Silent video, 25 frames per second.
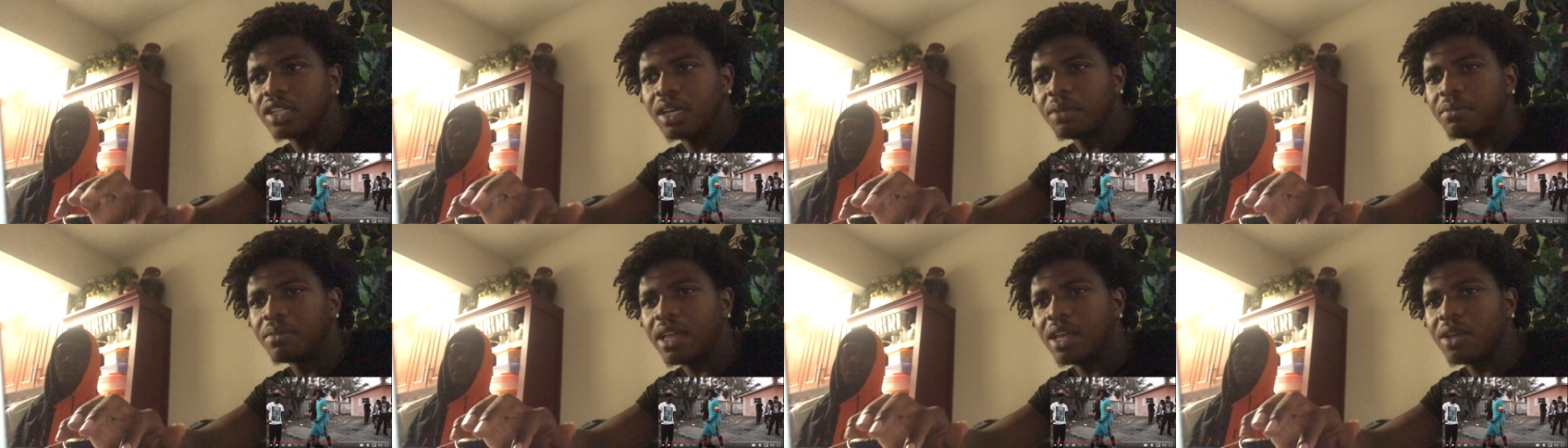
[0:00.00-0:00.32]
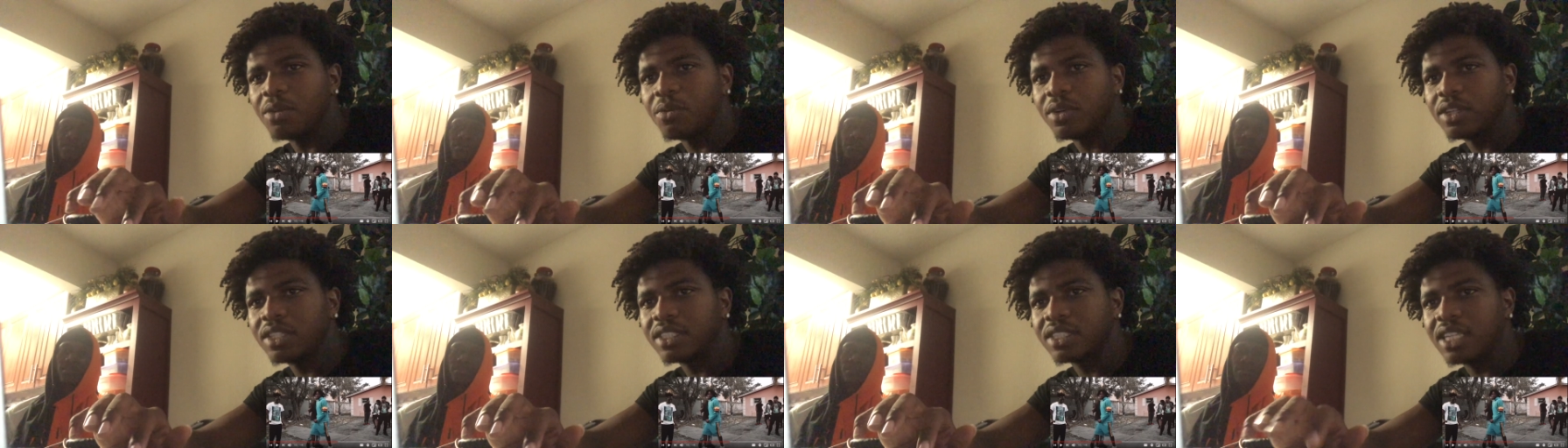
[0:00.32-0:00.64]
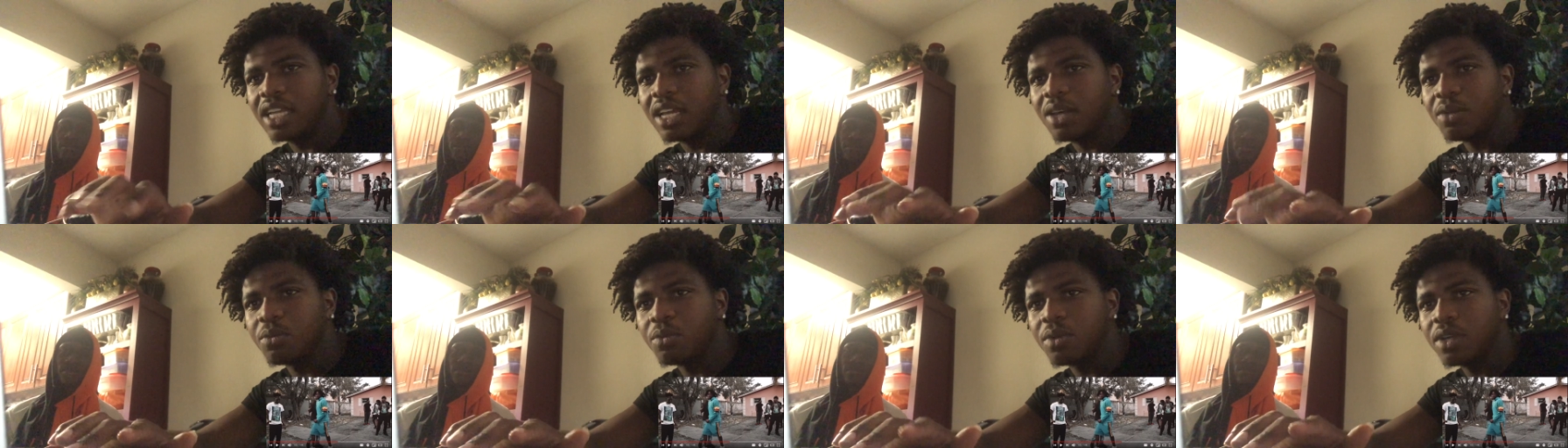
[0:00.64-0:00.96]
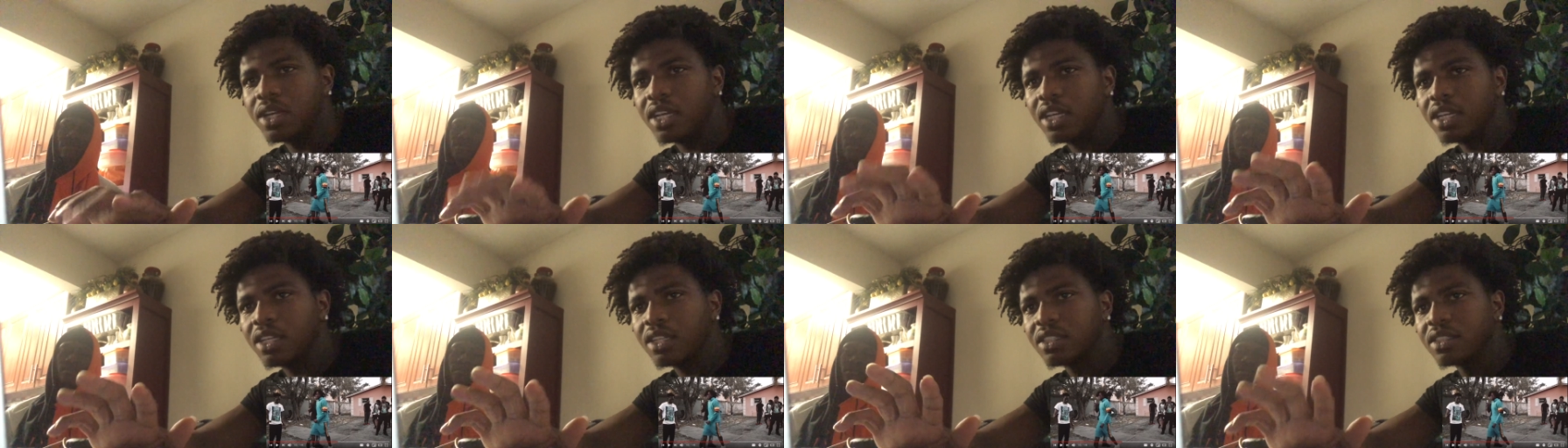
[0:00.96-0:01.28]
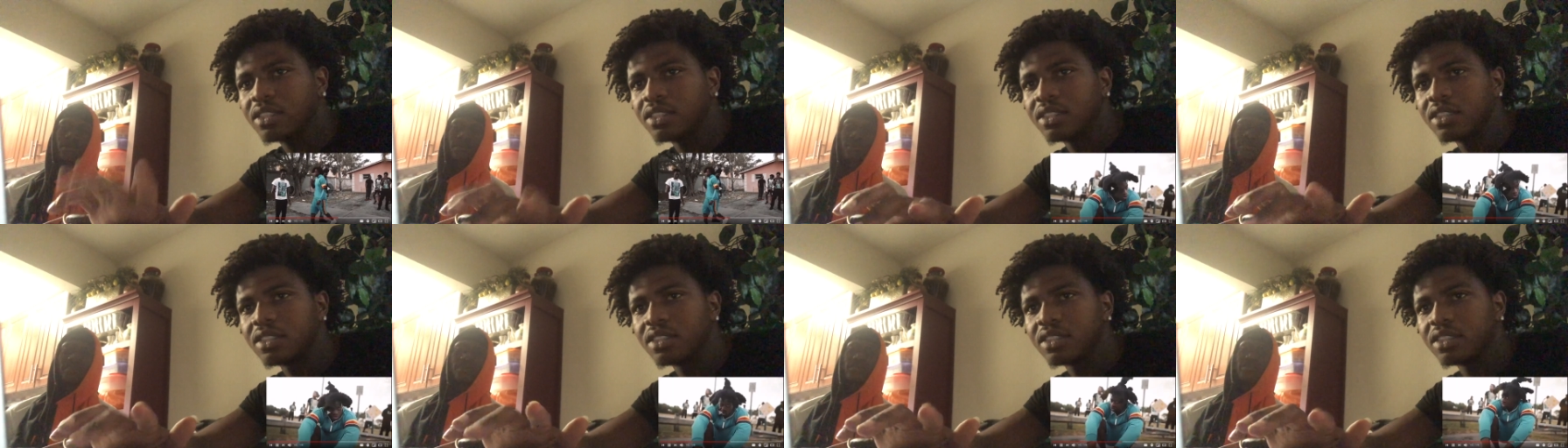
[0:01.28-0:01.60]
I'm like, what is that wig?
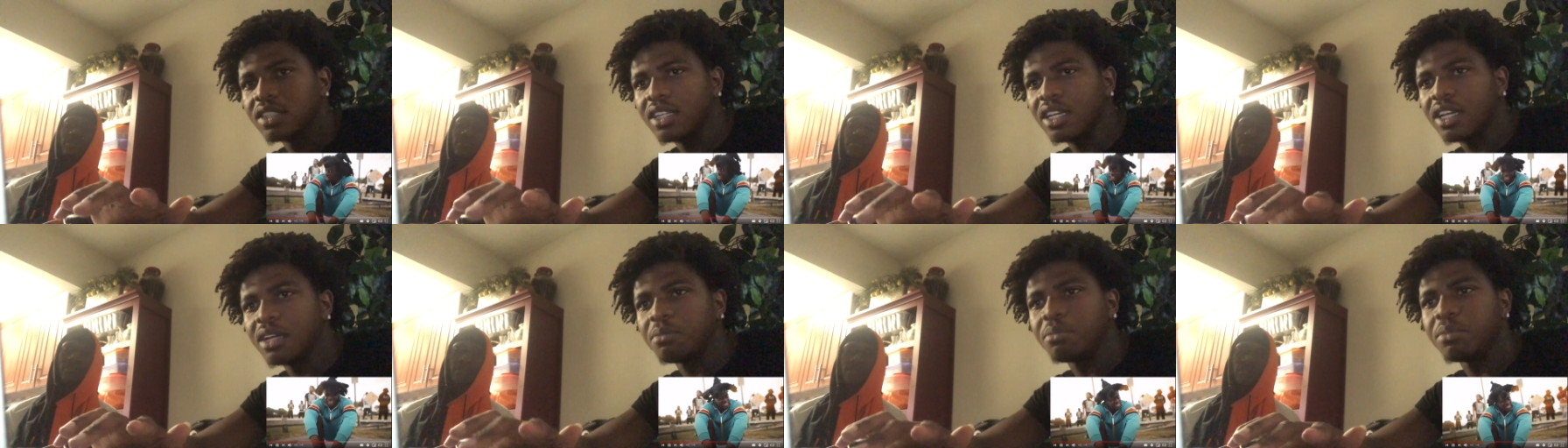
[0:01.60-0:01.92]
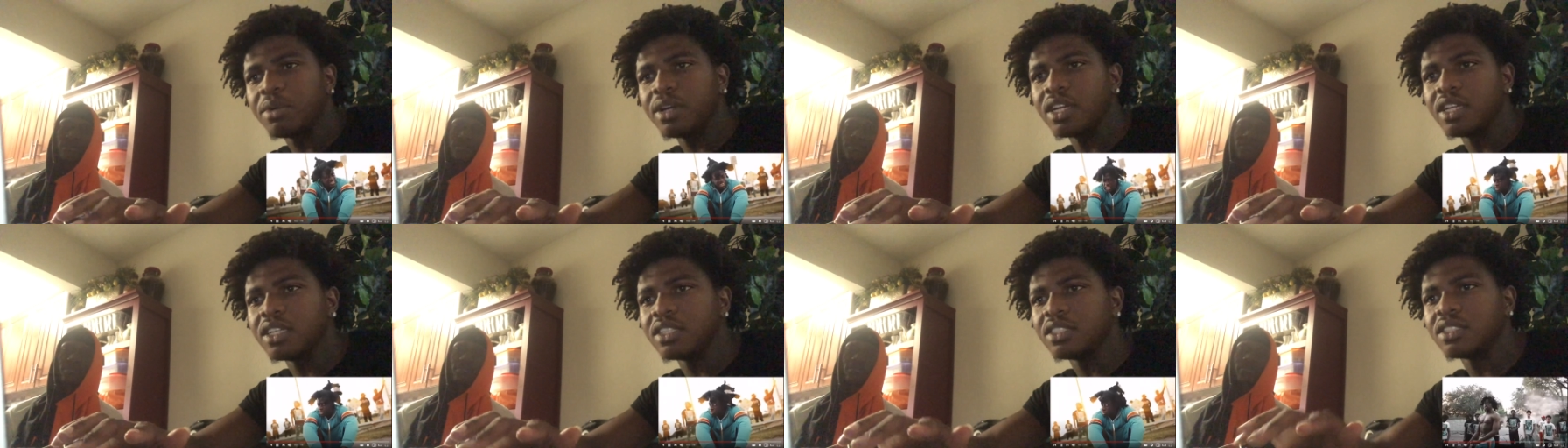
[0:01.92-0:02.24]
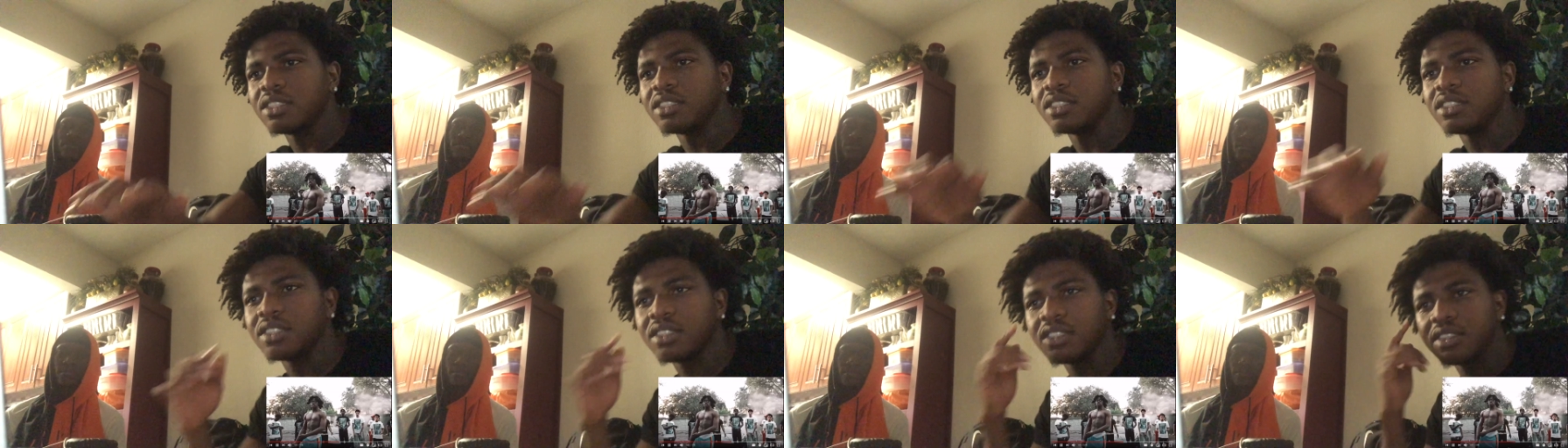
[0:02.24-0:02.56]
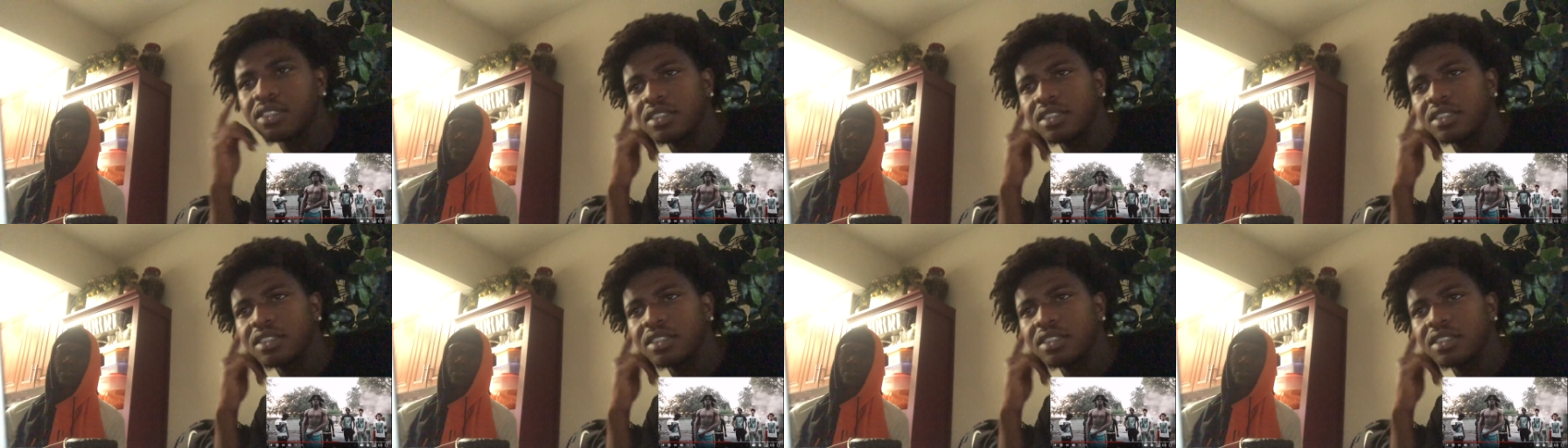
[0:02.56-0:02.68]
Now Great. I'm trying to